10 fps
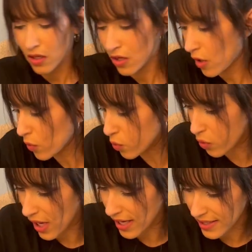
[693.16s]
all
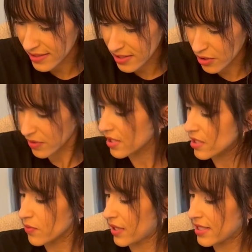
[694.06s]
right, so this
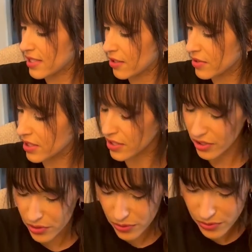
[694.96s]
is what I said I was gonna
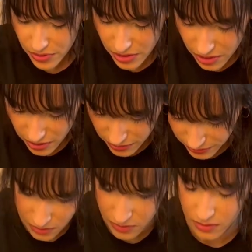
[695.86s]
use.
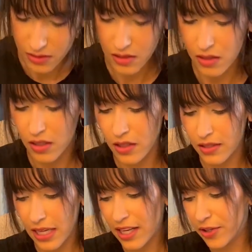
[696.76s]

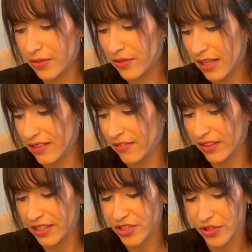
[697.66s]
Now I can
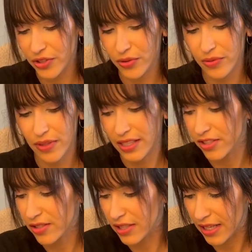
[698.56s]
finally show you that I
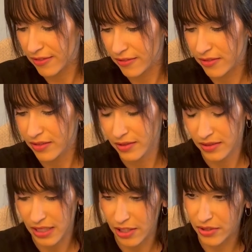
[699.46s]
use a knife,
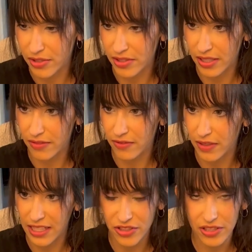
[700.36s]
how to use a knife. And
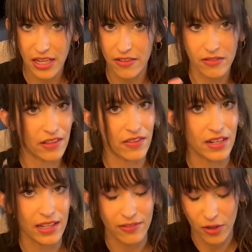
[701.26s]
I shouldn't have left the
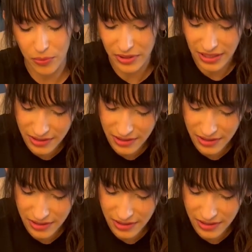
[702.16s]
knife open like